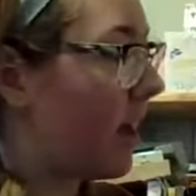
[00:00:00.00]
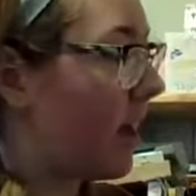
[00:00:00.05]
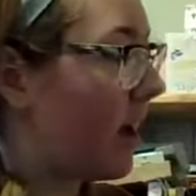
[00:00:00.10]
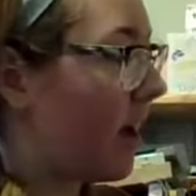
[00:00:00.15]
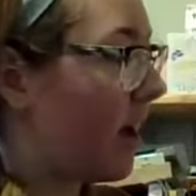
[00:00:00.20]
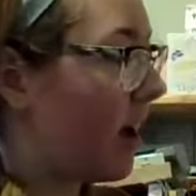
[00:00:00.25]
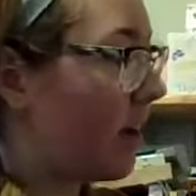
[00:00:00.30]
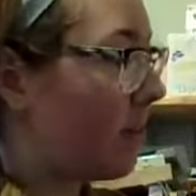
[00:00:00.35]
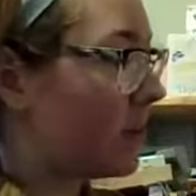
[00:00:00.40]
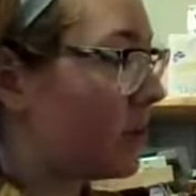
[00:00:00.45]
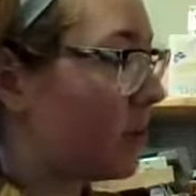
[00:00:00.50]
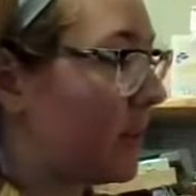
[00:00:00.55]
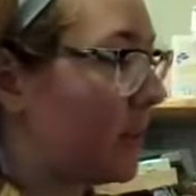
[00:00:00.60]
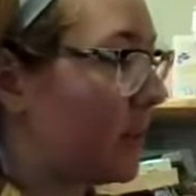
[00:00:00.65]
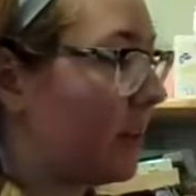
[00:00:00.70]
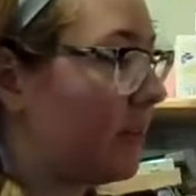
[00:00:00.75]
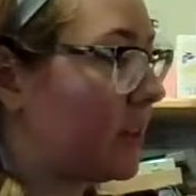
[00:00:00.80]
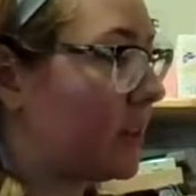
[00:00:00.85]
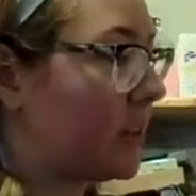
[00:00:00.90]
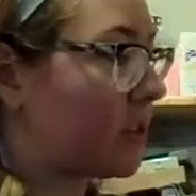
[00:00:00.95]
So we
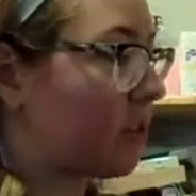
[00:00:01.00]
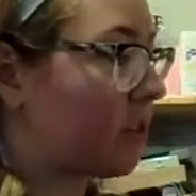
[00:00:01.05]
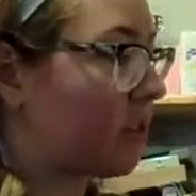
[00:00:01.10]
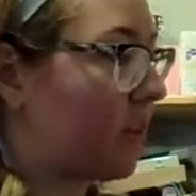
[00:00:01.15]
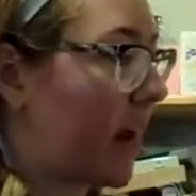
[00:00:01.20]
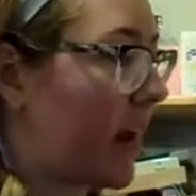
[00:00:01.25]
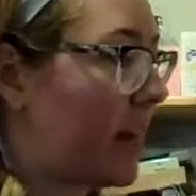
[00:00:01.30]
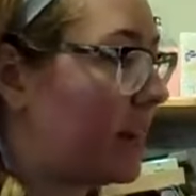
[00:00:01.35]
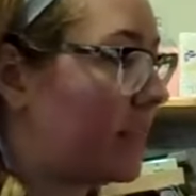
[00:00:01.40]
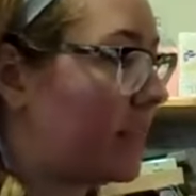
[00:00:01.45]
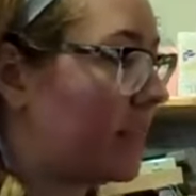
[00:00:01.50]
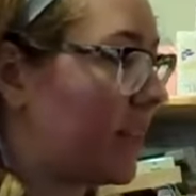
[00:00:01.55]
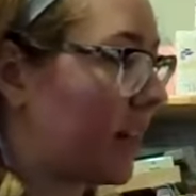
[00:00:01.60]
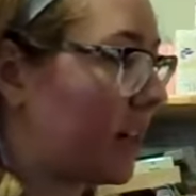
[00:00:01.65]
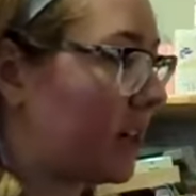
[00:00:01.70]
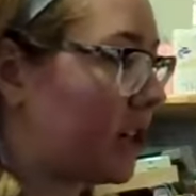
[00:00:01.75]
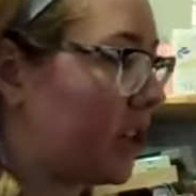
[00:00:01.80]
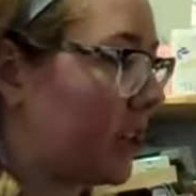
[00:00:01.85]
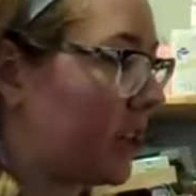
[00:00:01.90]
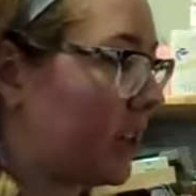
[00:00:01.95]
live in this red
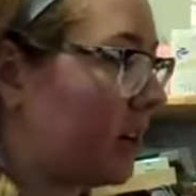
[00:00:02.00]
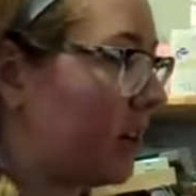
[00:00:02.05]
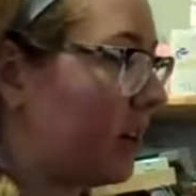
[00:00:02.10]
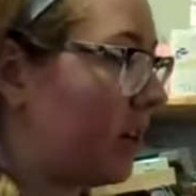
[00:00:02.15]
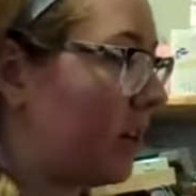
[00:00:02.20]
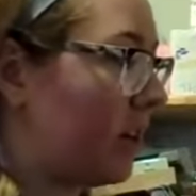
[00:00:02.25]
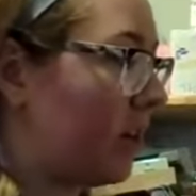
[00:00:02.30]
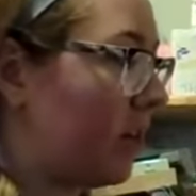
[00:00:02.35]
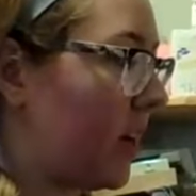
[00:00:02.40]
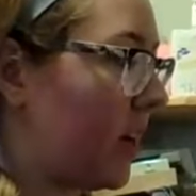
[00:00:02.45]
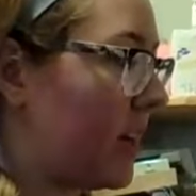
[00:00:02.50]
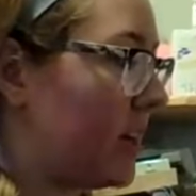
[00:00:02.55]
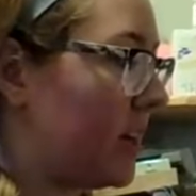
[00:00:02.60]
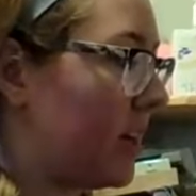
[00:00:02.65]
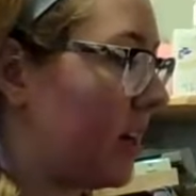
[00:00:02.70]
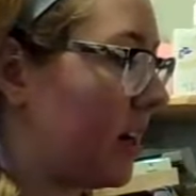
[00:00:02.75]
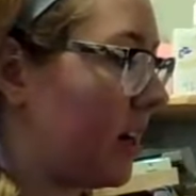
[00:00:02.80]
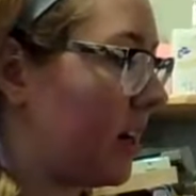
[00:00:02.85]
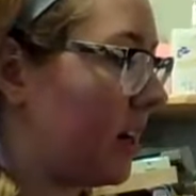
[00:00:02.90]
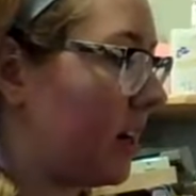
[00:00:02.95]
section right
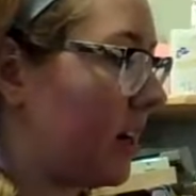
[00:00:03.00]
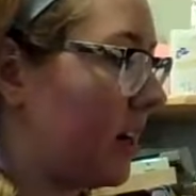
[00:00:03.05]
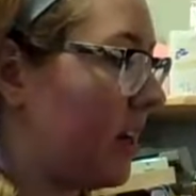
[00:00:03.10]
here.